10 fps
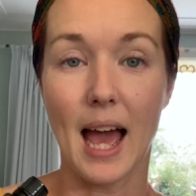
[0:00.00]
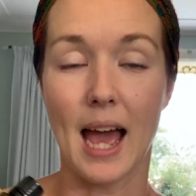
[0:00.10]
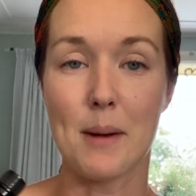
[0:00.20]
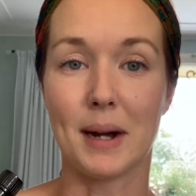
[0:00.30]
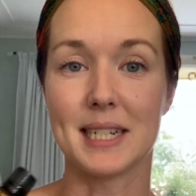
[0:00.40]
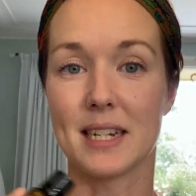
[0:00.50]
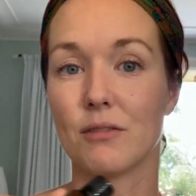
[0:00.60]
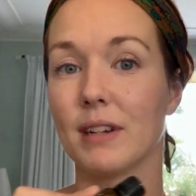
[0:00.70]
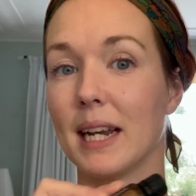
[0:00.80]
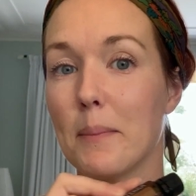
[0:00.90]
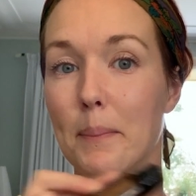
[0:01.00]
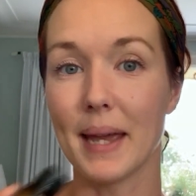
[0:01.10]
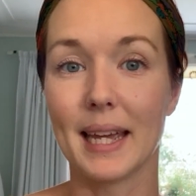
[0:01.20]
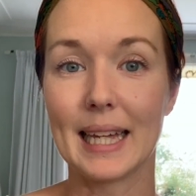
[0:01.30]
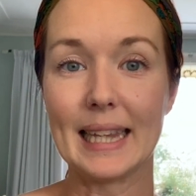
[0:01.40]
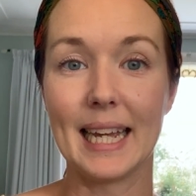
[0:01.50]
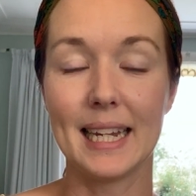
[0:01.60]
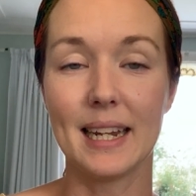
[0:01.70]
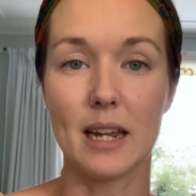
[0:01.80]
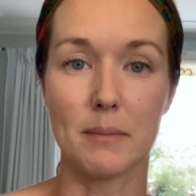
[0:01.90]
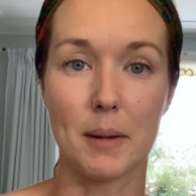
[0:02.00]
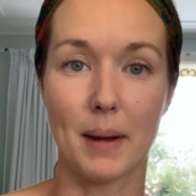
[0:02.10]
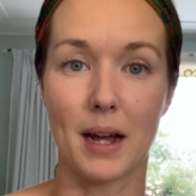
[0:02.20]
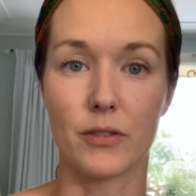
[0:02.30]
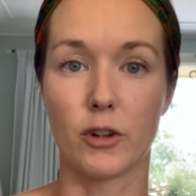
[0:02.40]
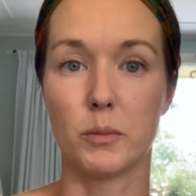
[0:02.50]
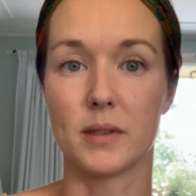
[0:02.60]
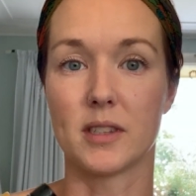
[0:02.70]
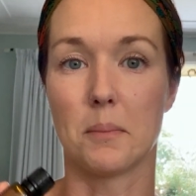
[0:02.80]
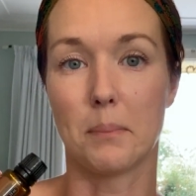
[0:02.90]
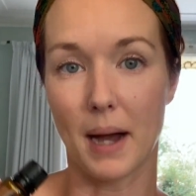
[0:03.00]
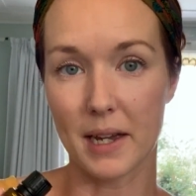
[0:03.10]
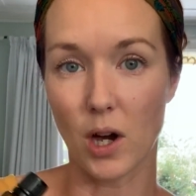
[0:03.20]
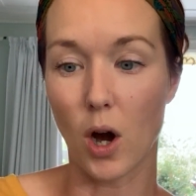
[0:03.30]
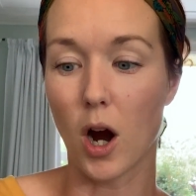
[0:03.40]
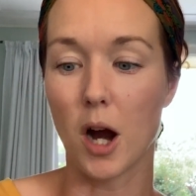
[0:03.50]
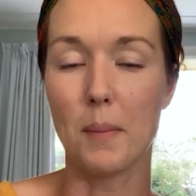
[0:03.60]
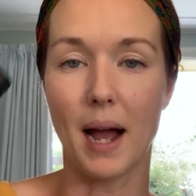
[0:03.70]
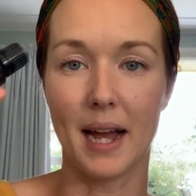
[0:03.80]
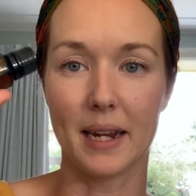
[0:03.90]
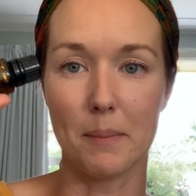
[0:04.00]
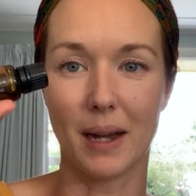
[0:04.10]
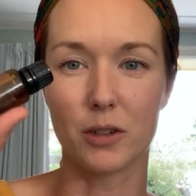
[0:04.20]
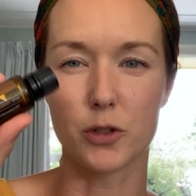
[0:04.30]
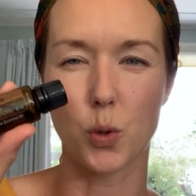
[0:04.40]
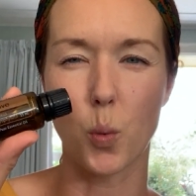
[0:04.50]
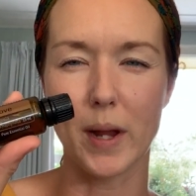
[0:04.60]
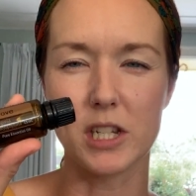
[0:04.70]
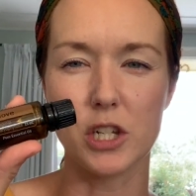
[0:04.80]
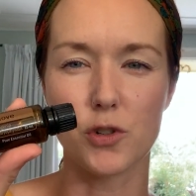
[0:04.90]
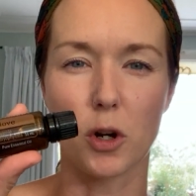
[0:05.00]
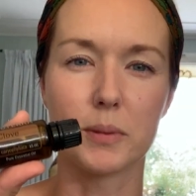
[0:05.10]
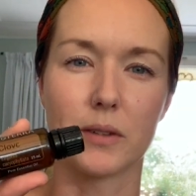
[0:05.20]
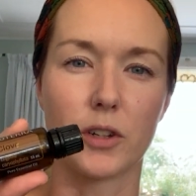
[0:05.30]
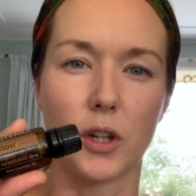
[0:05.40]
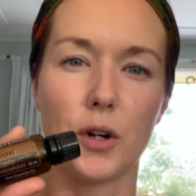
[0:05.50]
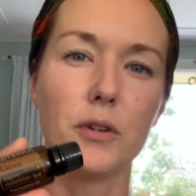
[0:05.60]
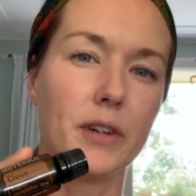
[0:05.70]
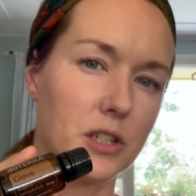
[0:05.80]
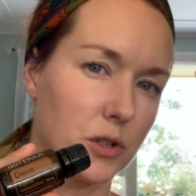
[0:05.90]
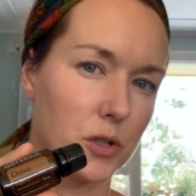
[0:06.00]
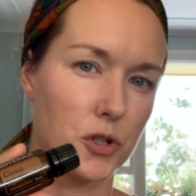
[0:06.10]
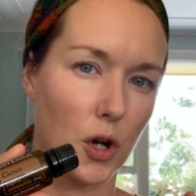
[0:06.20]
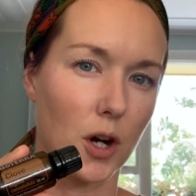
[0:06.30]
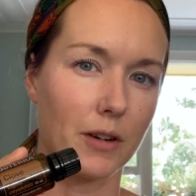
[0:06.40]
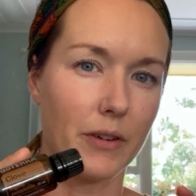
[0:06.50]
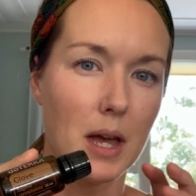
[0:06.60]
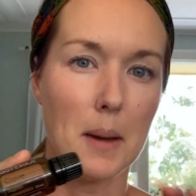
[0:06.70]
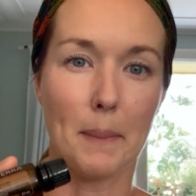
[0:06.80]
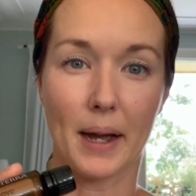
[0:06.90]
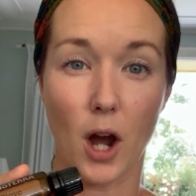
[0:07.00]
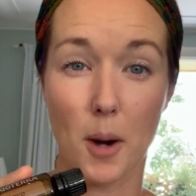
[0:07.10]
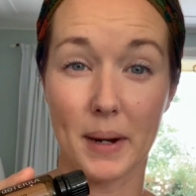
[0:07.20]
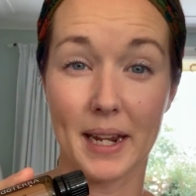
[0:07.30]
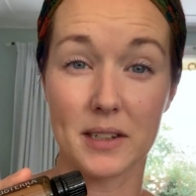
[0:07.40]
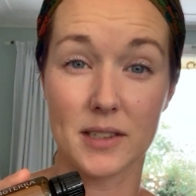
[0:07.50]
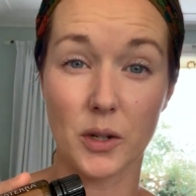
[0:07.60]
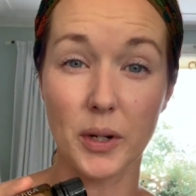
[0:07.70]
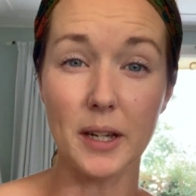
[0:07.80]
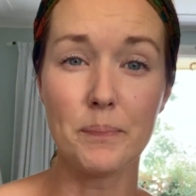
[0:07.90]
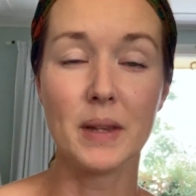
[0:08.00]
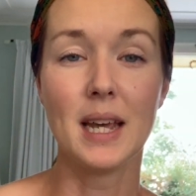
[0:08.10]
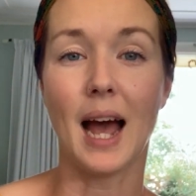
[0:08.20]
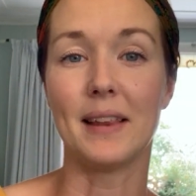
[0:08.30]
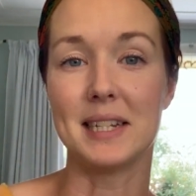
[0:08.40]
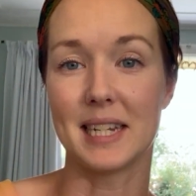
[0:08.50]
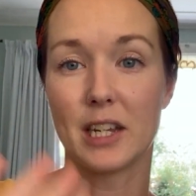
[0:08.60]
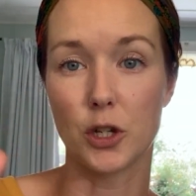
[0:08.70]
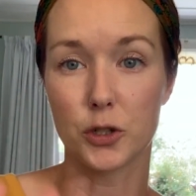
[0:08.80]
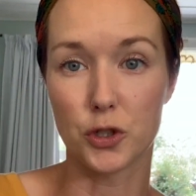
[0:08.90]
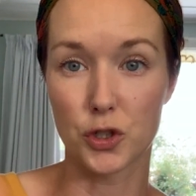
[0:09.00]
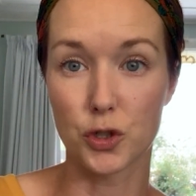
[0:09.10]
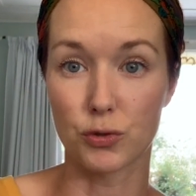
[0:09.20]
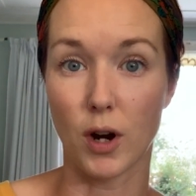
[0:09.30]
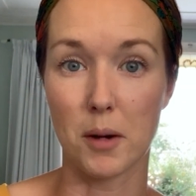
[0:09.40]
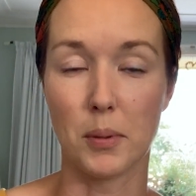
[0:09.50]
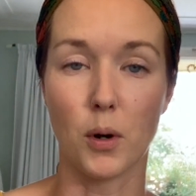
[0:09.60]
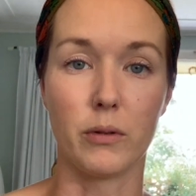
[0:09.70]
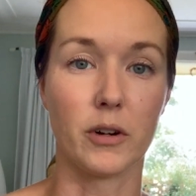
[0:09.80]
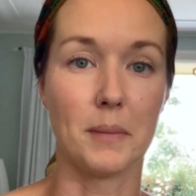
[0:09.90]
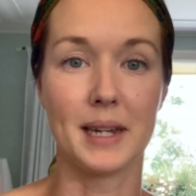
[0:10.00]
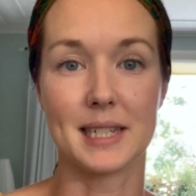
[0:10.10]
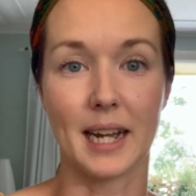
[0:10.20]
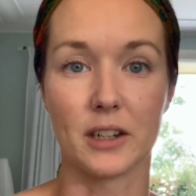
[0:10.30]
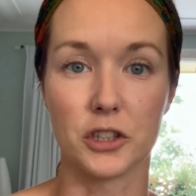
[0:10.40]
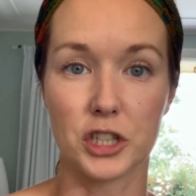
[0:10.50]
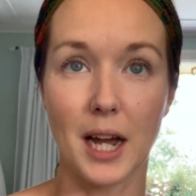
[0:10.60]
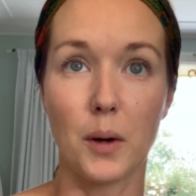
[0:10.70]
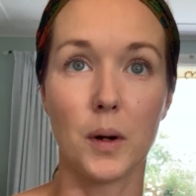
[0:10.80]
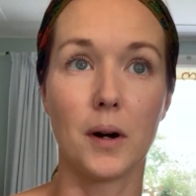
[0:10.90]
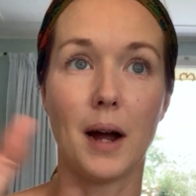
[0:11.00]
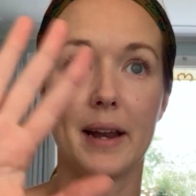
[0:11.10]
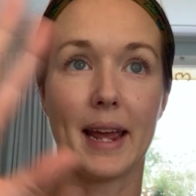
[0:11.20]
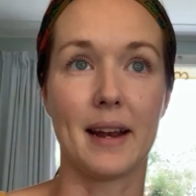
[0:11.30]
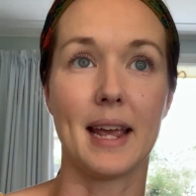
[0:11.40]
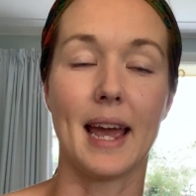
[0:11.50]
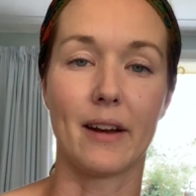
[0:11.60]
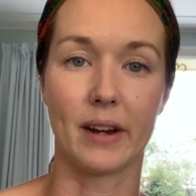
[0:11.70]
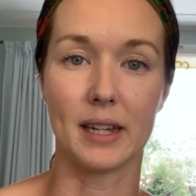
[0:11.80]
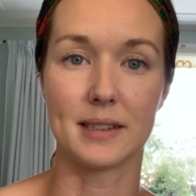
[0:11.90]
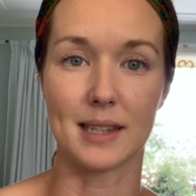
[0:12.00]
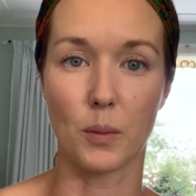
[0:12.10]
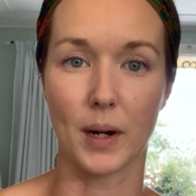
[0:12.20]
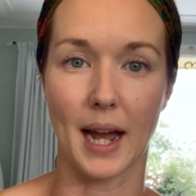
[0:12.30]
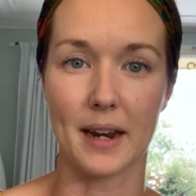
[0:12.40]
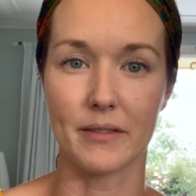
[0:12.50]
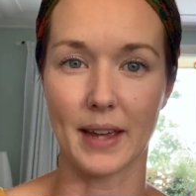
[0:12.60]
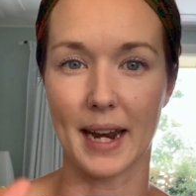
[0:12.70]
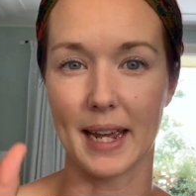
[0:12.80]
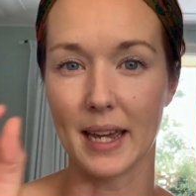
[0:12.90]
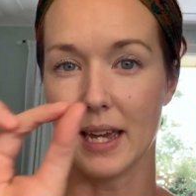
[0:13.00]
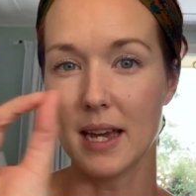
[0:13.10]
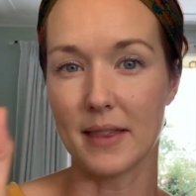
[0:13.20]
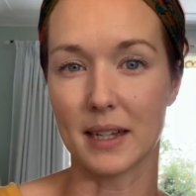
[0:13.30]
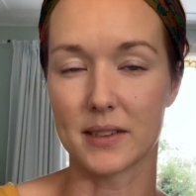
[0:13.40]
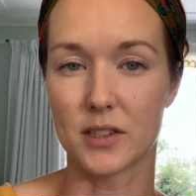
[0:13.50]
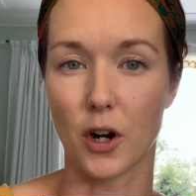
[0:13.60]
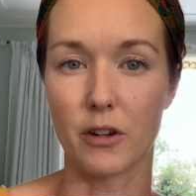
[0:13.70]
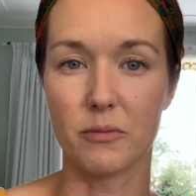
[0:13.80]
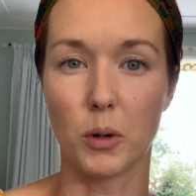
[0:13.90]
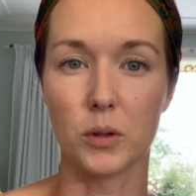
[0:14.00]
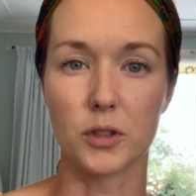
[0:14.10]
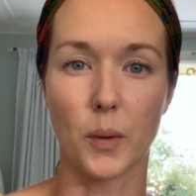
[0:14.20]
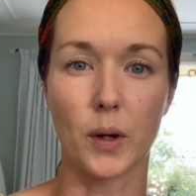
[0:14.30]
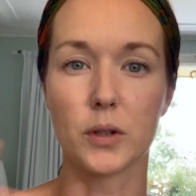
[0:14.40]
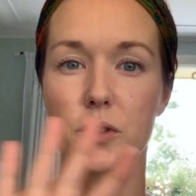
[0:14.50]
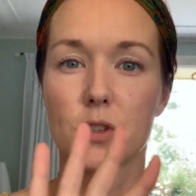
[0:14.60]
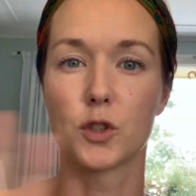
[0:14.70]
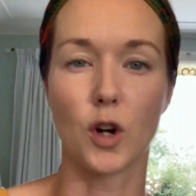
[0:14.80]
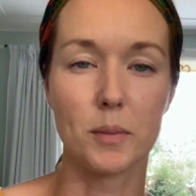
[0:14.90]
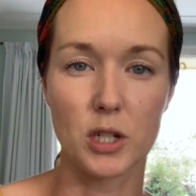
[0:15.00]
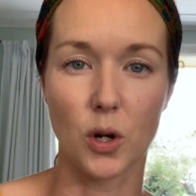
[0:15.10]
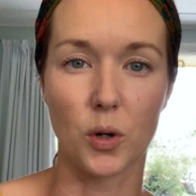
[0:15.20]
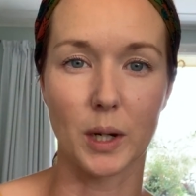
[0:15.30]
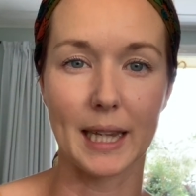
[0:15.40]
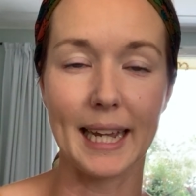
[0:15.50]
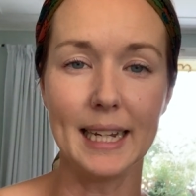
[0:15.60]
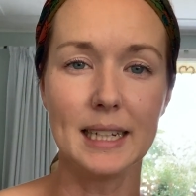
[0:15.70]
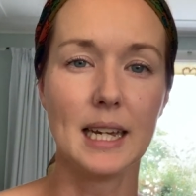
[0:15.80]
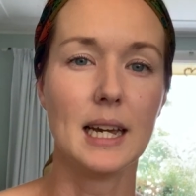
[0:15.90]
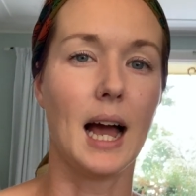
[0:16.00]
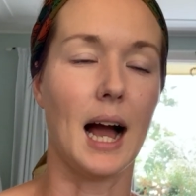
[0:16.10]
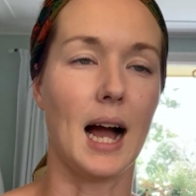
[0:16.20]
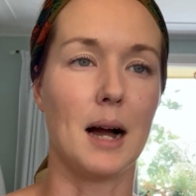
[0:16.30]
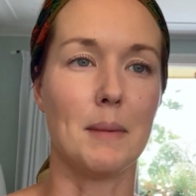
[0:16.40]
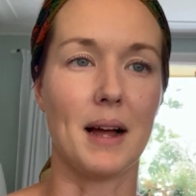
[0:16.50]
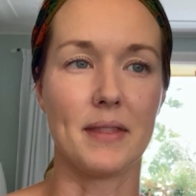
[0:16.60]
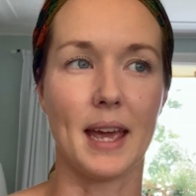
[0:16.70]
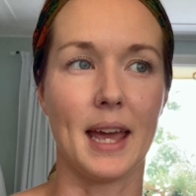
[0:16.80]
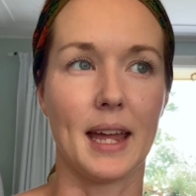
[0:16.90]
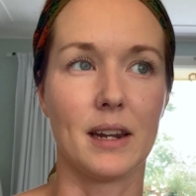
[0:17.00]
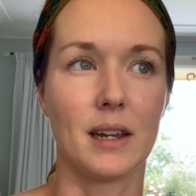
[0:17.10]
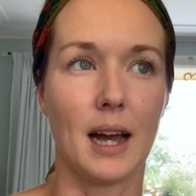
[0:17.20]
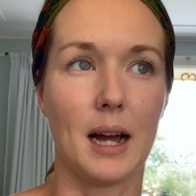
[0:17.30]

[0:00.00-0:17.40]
I did a really big clean in my bathroom with some bicarb and about 20 drops of clove into a jar of bicarbonated soda, and then did a good scrub over my entire shower and any areas that were kind of getting that start of mold going on, scrubbed it all clean, and then